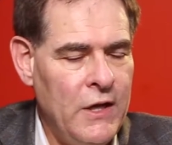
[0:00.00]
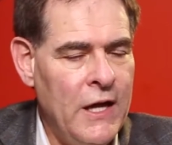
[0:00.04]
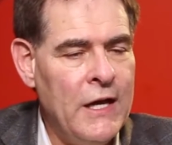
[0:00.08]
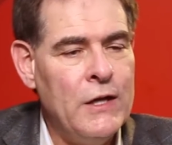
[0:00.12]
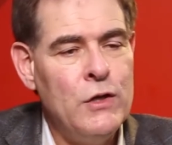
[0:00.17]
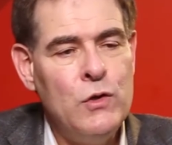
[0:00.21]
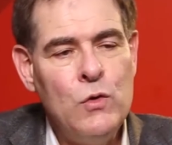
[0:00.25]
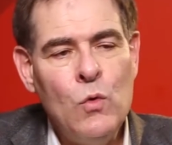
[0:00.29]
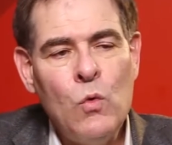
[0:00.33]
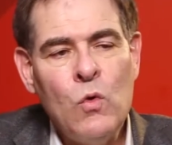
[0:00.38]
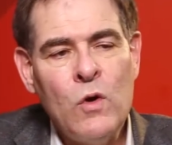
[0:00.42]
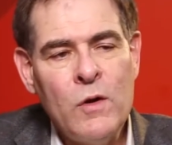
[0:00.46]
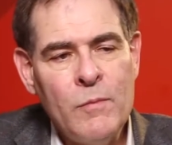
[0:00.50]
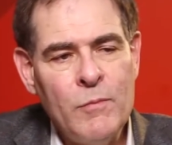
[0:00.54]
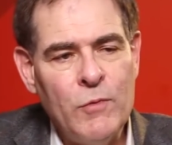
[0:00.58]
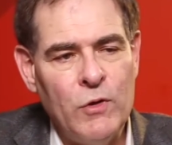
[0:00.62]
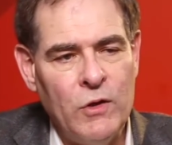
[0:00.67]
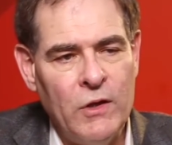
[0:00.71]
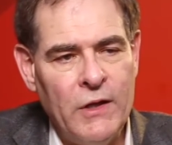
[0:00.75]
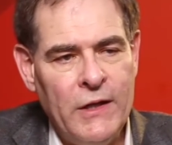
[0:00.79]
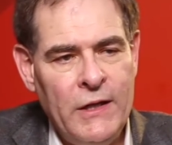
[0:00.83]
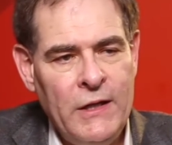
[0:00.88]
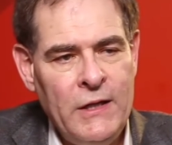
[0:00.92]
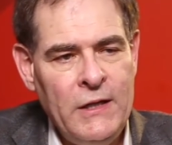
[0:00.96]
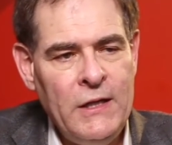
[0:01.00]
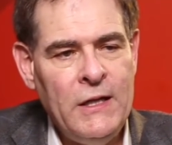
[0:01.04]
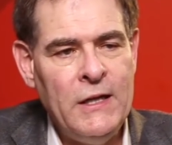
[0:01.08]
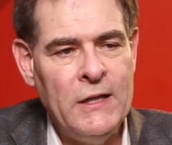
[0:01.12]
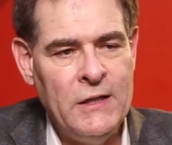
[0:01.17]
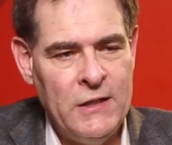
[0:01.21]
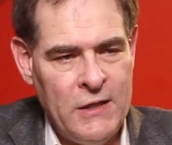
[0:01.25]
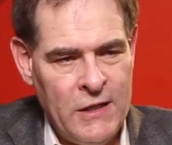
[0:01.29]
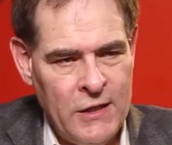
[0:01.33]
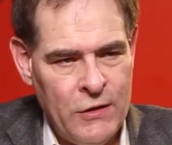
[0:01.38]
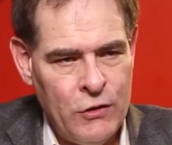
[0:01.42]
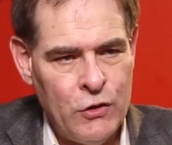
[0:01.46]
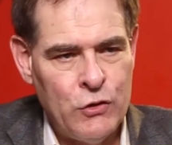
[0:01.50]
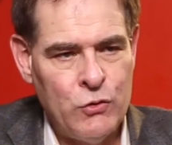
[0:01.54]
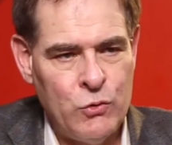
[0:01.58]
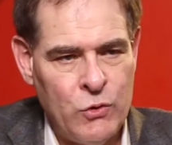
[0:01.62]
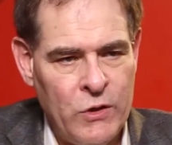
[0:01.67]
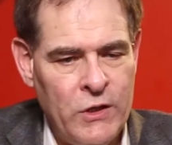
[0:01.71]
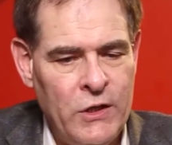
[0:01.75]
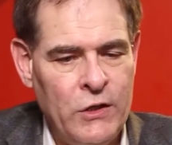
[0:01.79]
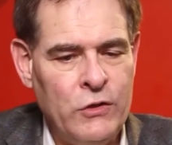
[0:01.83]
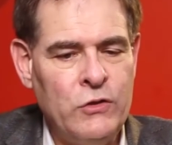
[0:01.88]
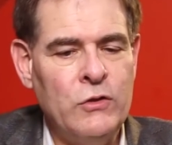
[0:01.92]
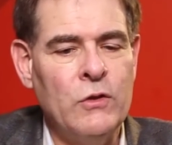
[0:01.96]
And normally, in the
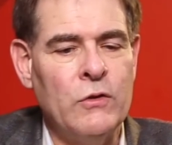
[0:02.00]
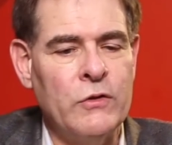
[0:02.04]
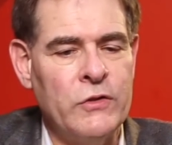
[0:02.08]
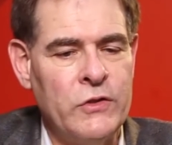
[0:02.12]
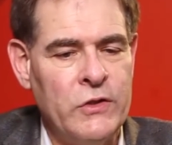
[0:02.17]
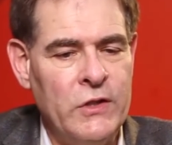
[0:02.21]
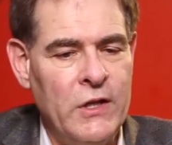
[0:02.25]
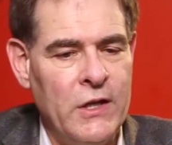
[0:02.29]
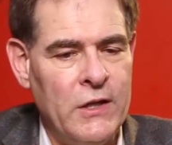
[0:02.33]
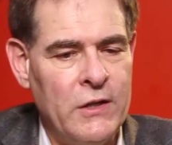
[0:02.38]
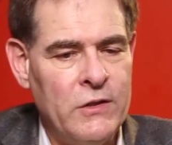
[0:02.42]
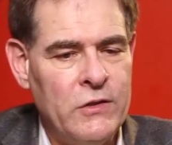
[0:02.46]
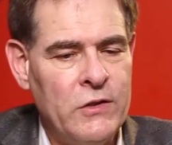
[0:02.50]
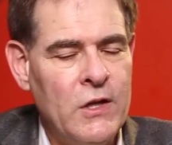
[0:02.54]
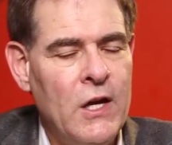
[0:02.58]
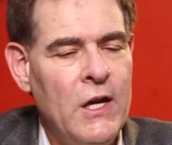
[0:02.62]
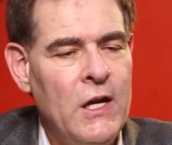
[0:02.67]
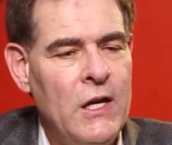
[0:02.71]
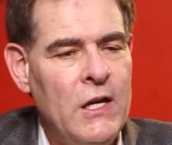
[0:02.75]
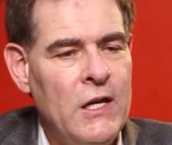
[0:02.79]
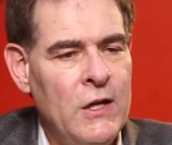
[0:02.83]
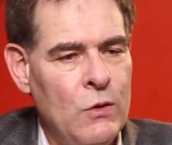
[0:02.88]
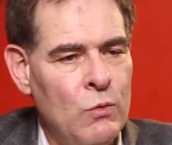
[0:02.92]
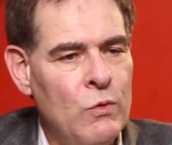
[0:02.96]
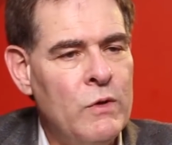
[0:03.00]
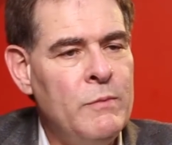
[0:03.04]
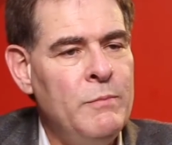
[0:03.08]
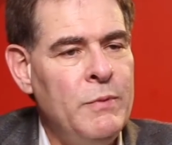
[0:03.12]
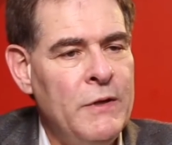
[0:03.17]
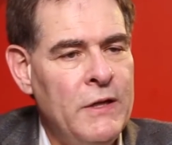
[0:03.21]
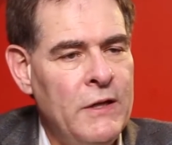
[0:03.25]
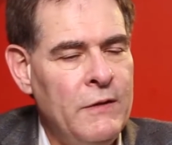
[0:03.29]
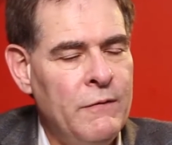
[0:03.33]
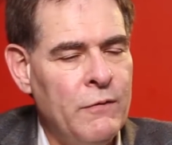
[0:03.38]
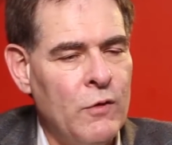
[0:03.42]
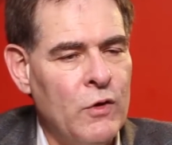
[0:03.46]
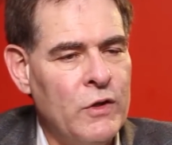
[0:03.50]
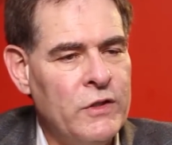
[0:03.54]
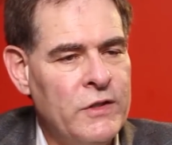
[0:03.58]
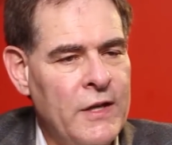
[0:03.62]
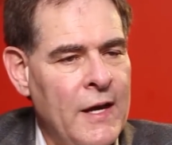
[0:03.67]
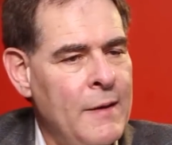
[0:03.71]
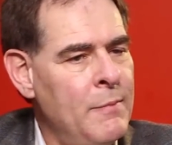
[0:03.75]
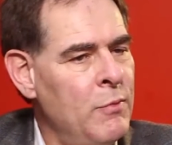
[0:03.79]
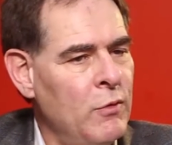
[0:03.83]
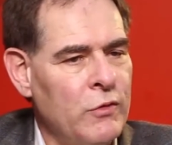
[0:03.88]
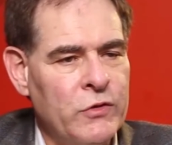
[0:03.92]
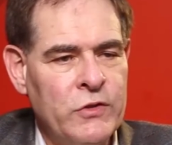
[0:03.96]
traditional sense, it would be, for
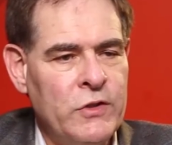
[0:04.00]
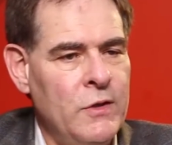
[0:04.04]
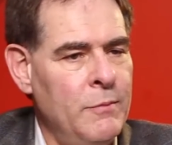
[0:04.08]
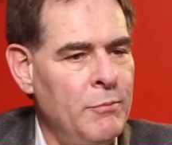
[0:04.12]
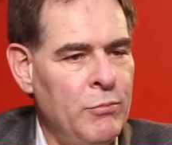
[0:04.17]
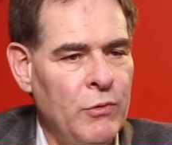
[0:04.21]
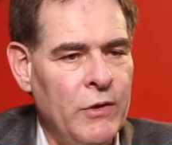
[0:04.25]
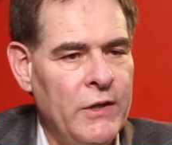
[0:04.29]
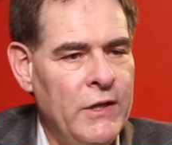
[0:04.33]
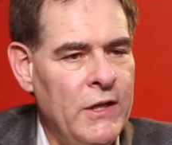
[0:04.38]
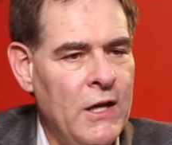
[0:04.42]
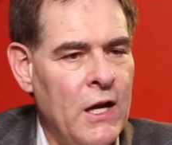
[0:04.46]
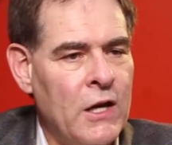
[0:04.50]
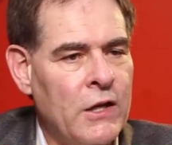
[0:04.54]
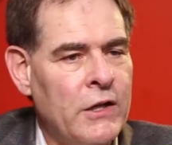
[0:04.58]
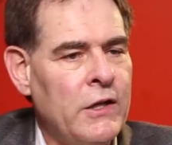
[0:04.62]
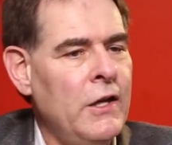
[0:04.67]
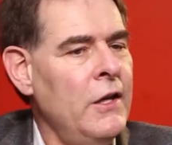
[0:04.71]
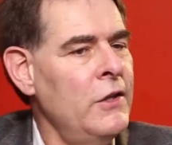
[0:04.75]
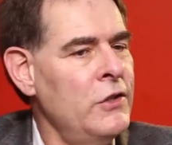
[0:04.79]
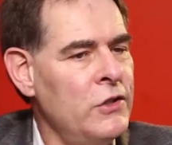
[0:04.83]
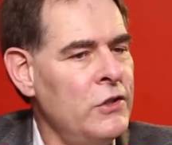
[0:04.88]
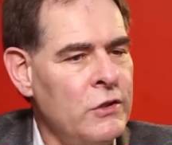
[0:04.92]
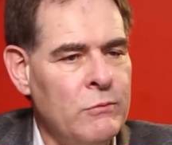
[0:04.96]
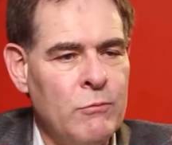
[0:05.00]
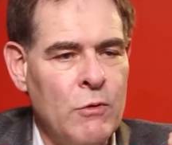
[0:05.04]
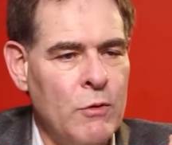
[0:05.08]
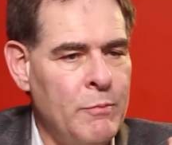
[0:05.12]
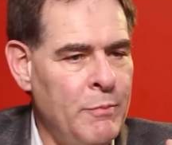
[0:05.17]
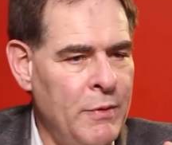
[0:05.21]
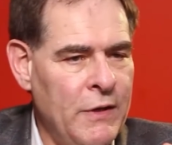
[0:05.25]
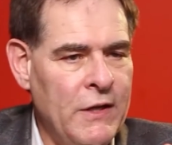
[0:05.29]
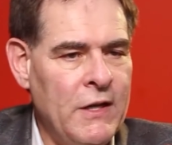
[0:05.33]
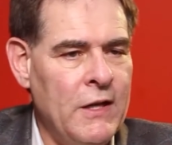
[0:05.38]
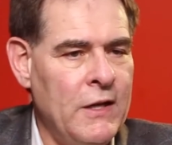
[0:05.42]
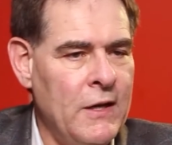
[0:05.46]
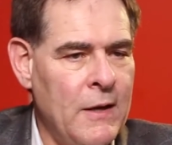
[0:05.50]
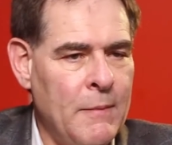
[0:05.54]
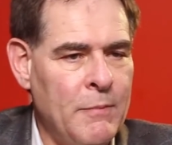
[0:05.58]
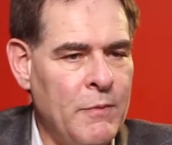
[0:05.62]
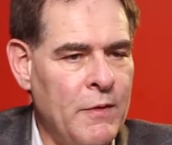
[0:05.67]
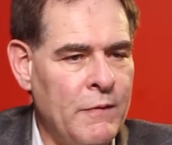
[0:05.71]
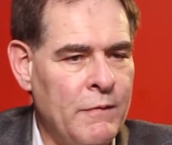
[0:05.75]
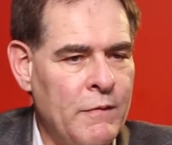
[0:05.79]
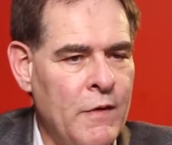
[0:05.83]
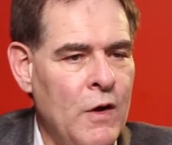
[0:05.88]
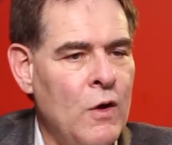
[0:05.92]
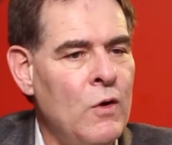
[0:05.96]
example, simply a customer picking up
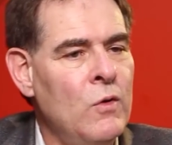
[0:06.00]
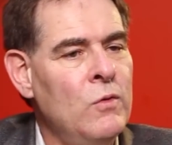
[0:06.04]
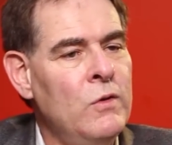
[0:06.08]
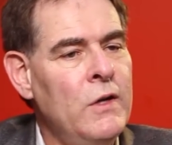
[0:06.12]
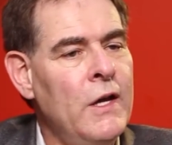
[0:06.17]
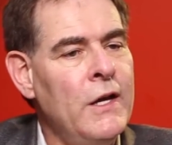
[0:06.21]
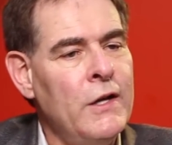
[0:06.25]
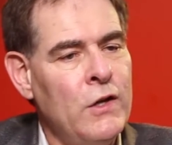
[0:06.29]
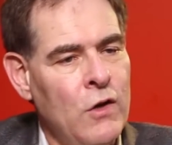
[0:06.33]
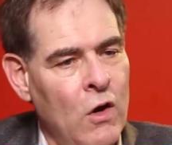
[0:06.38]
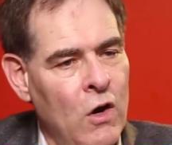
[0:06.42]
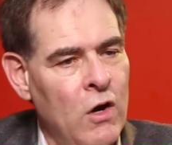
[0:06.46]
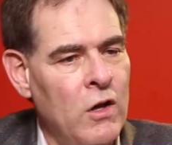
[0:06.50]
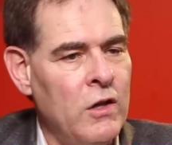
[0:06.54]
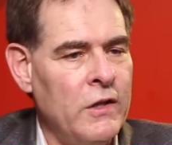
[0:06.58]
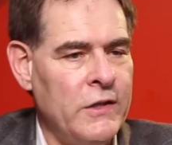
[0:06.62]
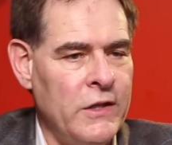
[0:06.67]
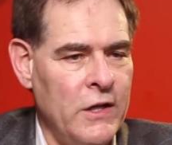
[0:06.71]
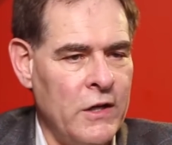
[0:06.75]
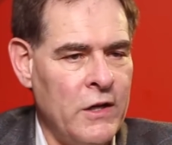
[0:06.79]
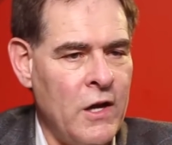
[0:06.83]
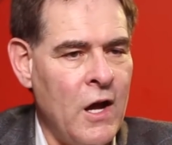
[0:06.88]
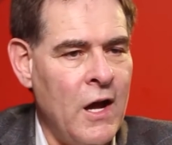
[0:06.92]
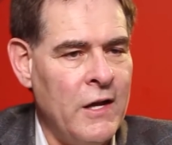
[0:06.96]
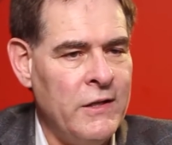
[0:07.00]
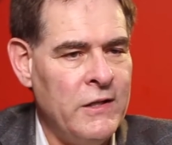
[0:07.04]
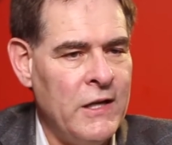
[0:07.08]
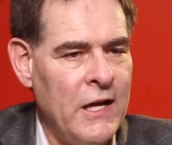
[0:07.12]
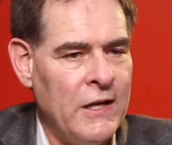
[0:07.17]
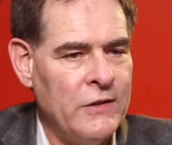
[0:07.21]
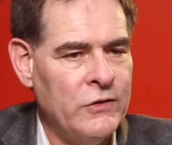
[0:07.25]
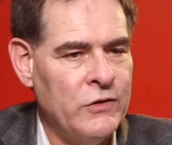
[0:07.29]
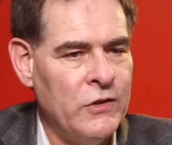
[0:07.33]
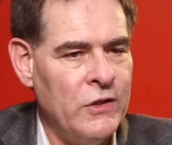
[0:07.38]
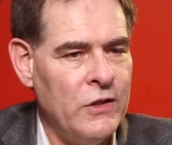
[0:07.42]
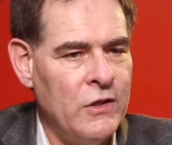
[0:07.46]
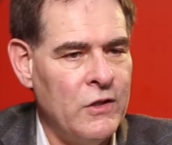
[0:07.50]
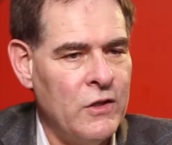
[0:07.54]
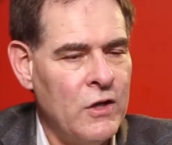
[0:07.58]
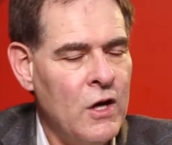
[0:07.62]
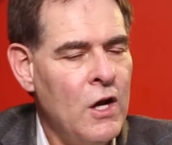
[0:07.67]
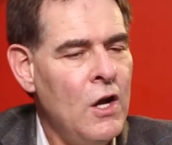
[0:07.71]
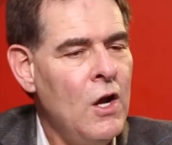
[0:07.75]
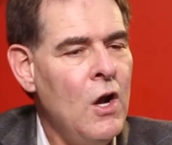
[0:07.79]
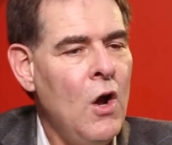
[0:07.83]
the phone and calling a contact center,